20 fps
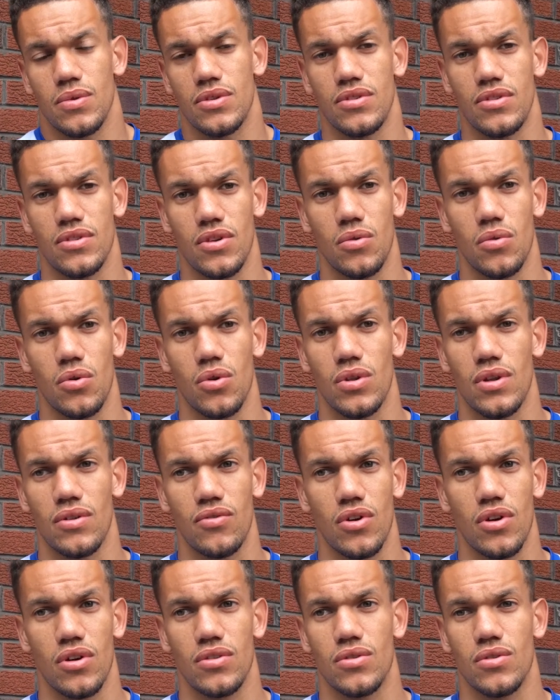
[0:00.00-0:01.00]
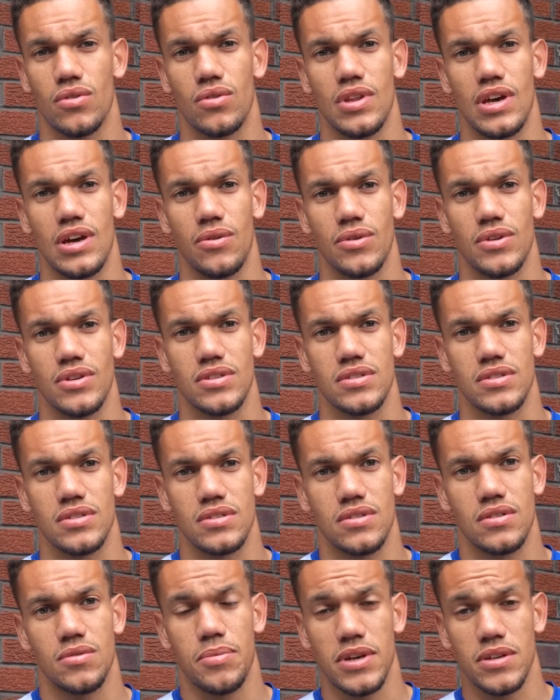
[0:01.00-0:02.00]
you know, all I've got to do now is
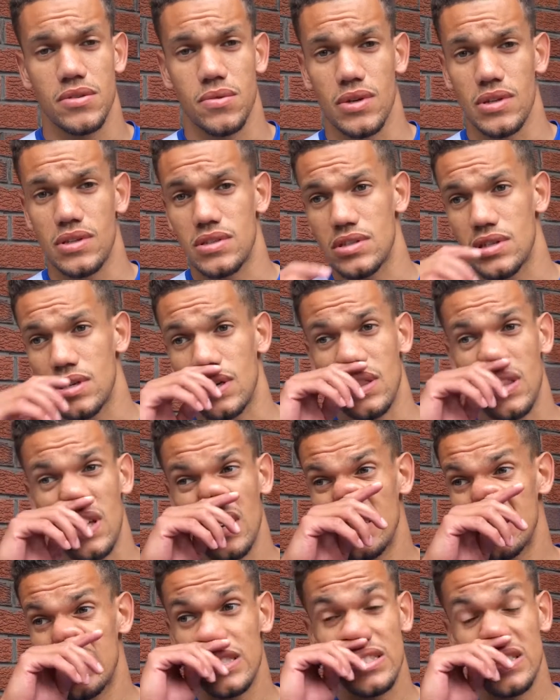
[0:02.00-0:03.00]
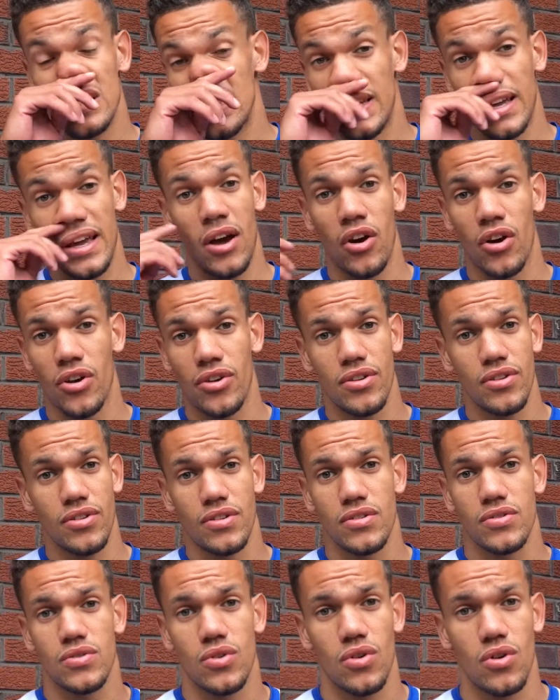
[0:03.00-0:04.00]
the best way to say thanks is to get on
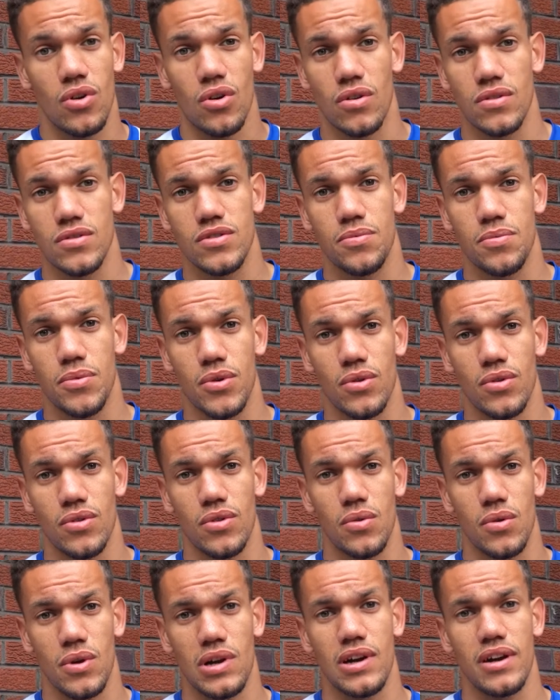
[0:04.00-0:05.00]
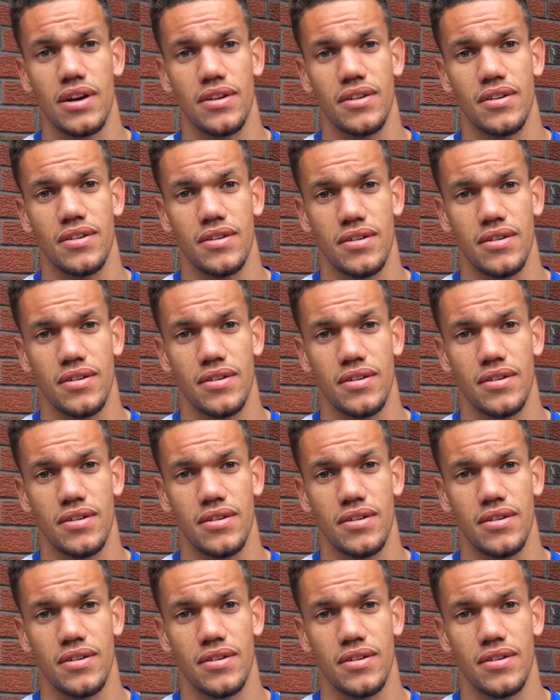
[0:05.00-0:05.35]
and sort of contribute and do what I can.